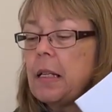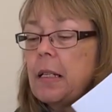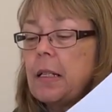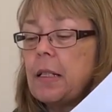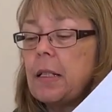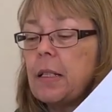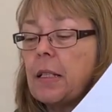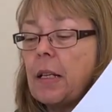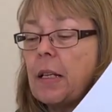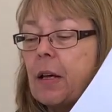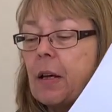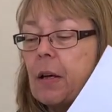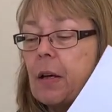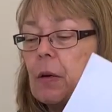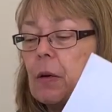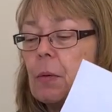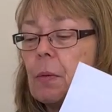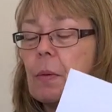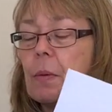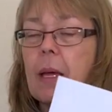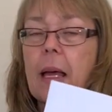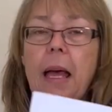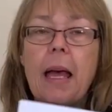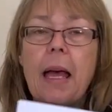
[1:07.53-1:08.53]

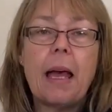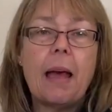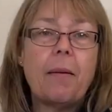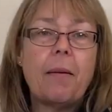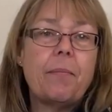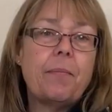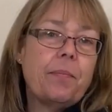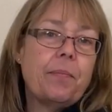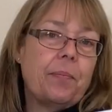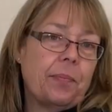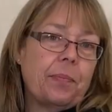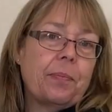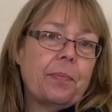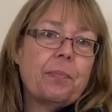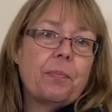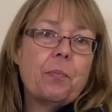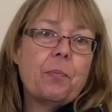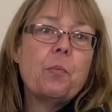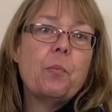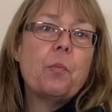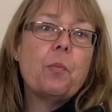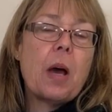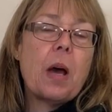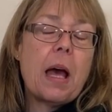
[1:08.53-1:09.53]
So
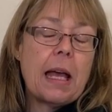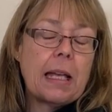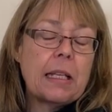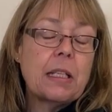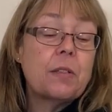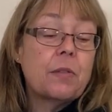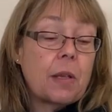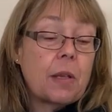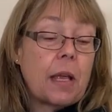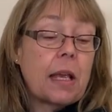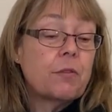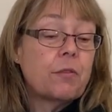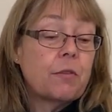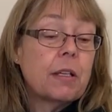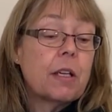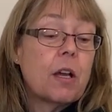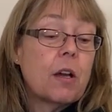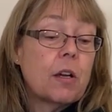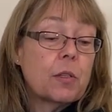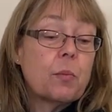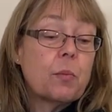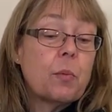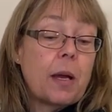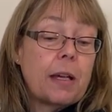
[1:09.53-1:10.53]
as
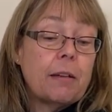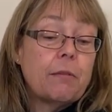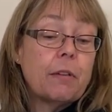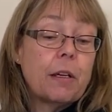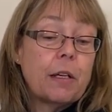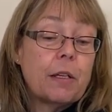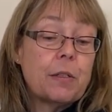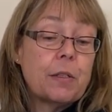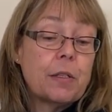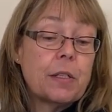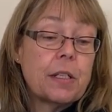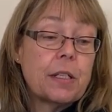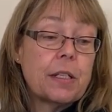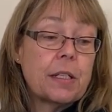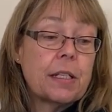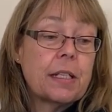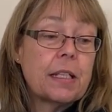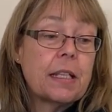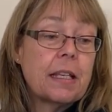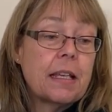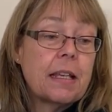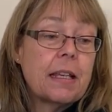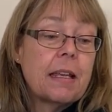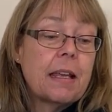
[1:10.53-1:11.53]
regards white
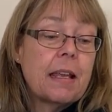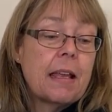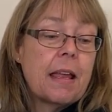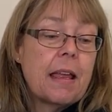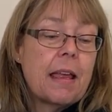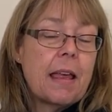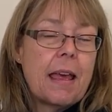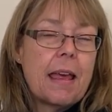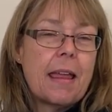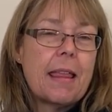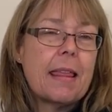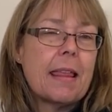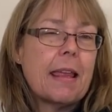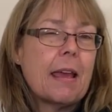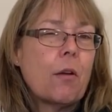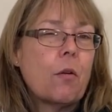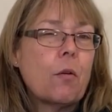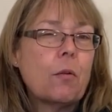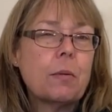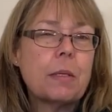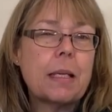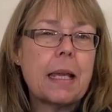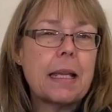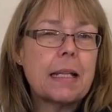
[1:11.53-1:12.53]
roses, they
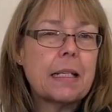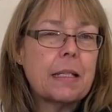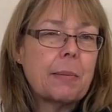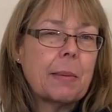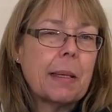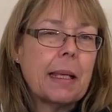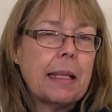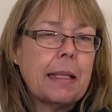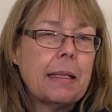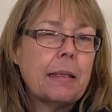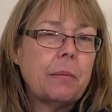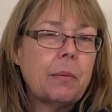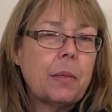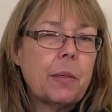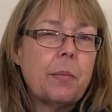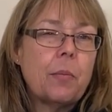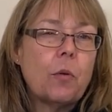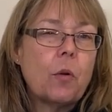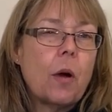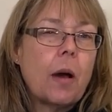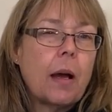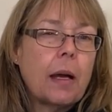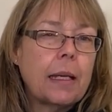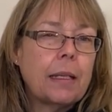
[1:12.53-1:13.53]
all tend to be a little bit
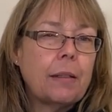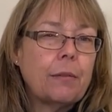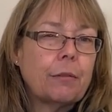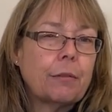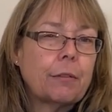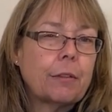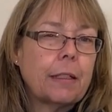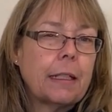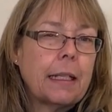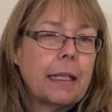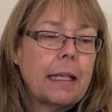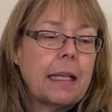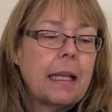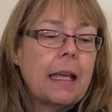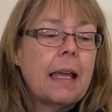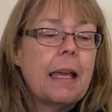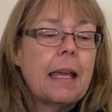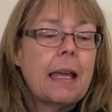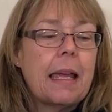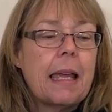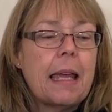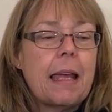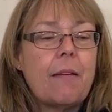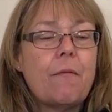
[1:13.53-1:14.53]
more ivory
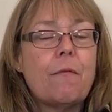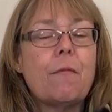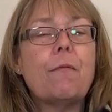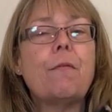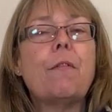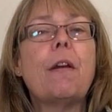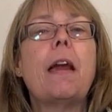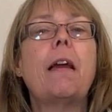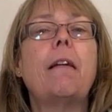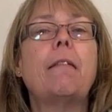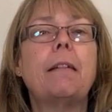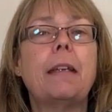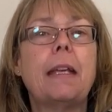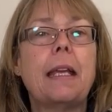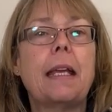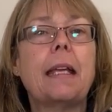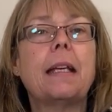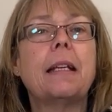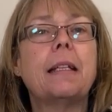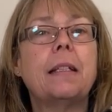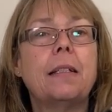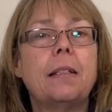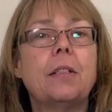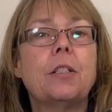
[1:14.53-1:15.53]
in
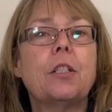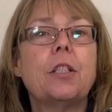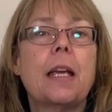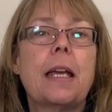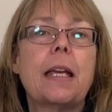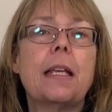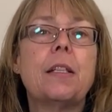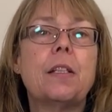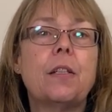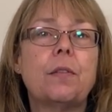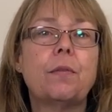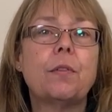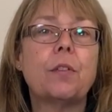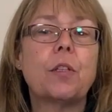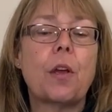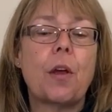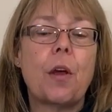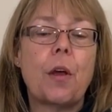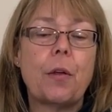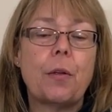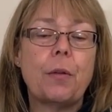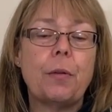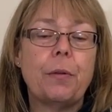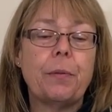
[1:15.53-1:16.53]
varying shades of
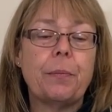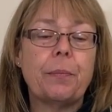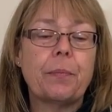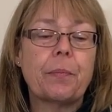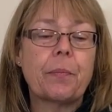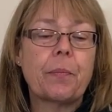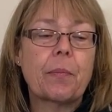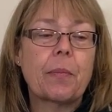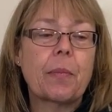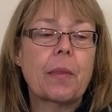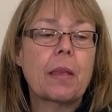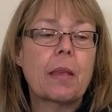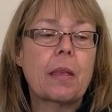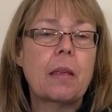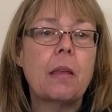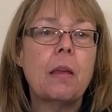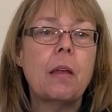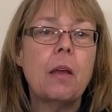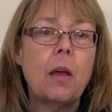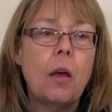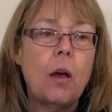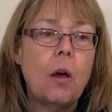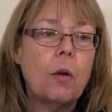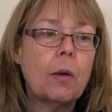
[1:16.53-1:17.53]
tone.
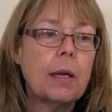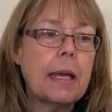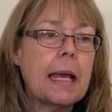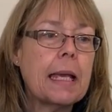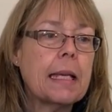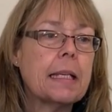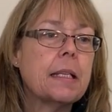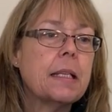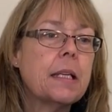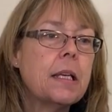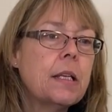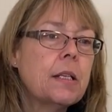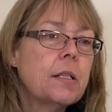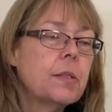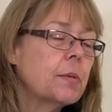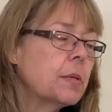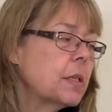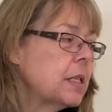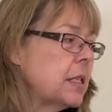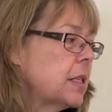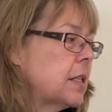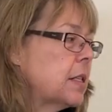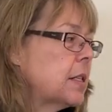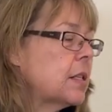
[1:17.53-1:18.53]
Okay, so I'm
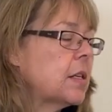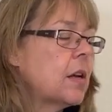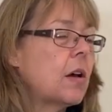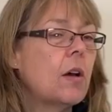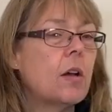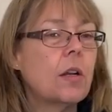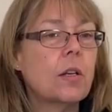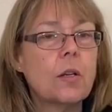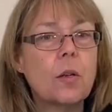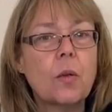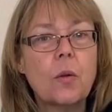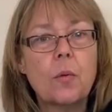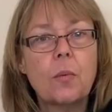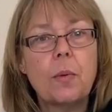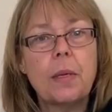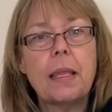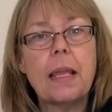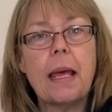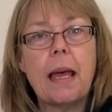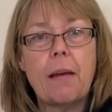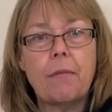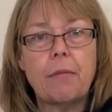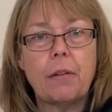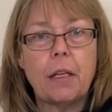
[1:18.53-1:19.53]
going to start
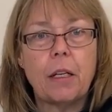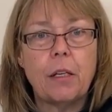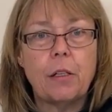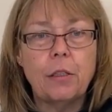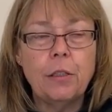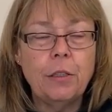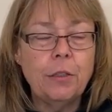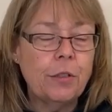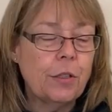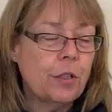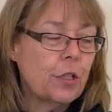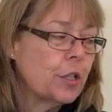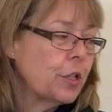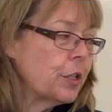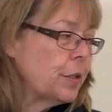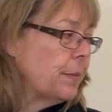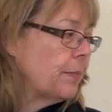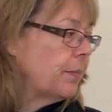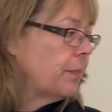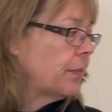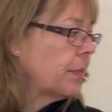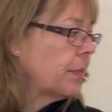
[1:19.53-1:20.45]
with Avalanche.